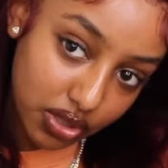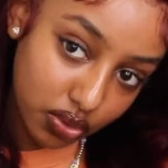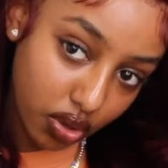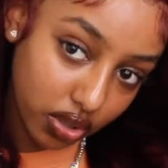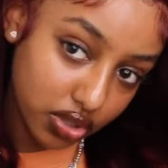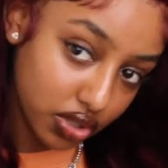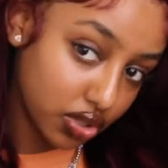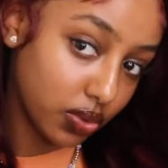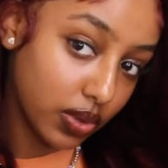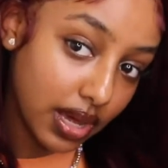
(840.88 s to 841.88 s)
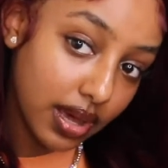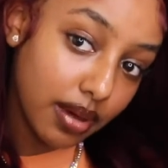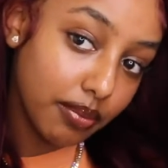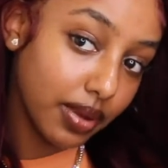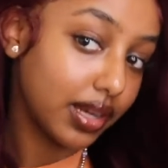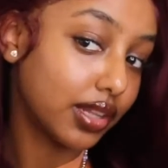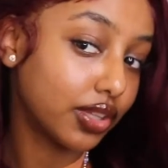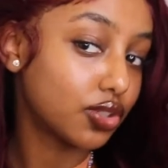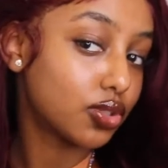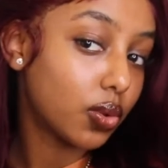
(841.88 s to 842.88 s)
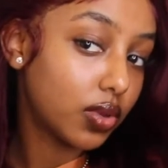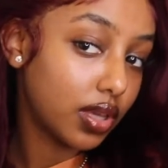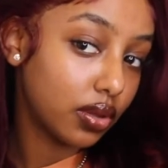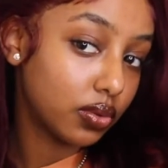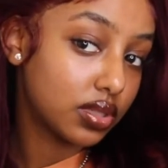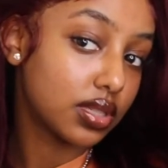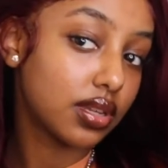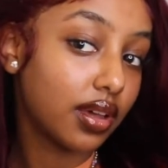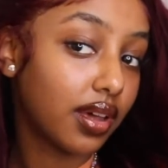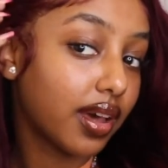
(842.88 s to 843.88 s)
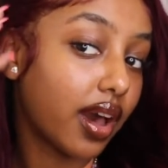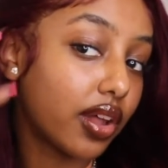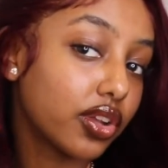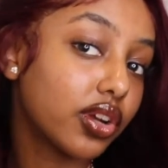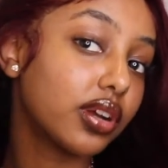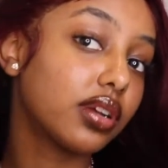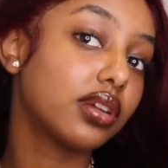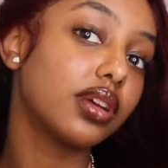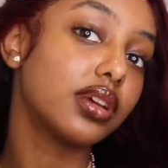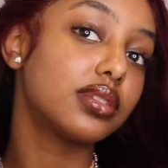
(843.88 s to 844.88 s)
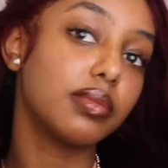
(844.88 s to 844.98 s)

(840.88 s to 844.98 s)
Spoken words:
too long to do, but it looks so cute. Color is